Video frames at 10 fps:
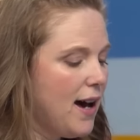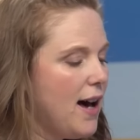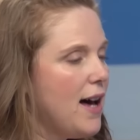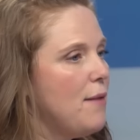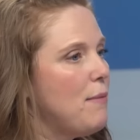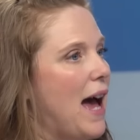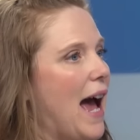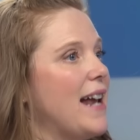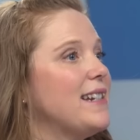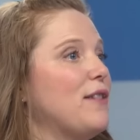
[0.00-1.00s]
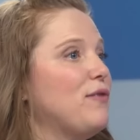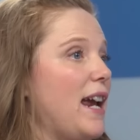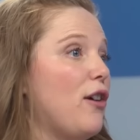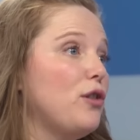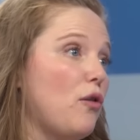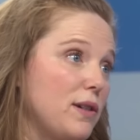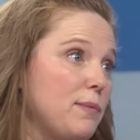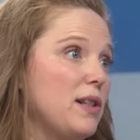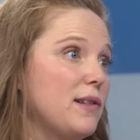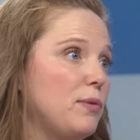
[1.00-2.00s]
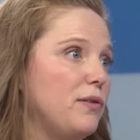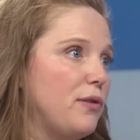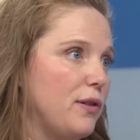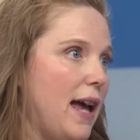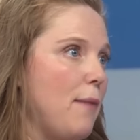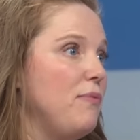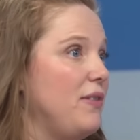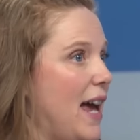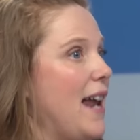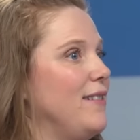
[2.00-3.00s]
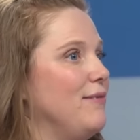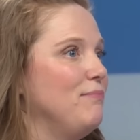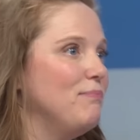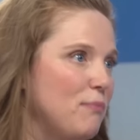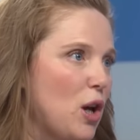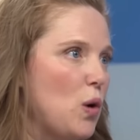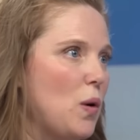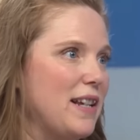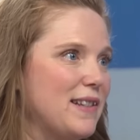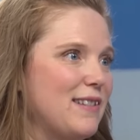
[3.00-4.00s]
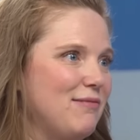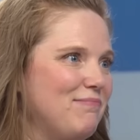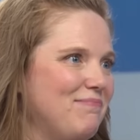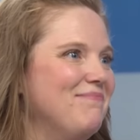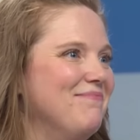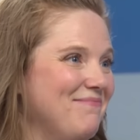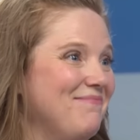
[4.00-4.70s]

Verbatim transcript: Um, and if they are not responsible for them, then who is? Mm.